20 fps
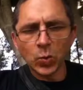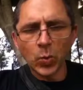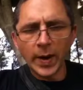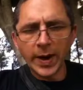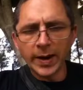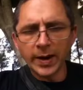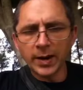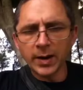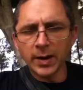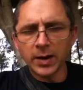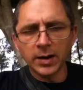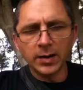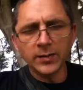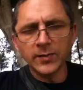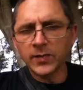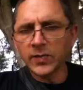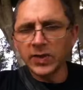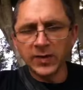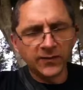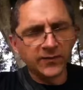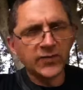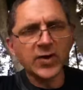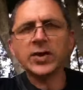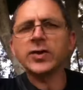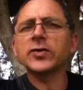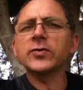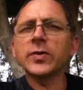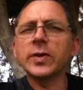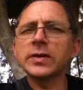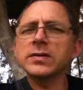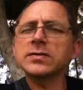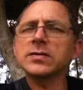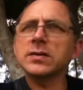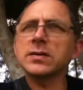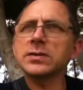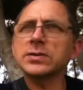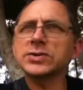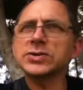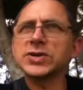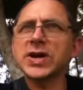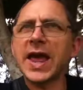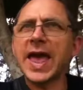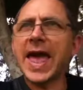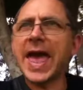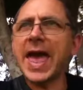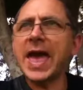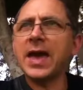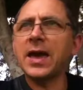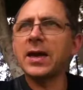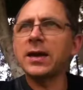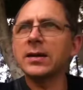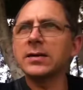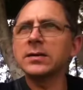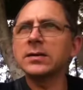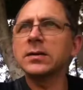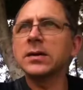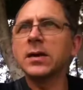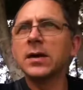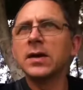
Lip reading: where you've done your research and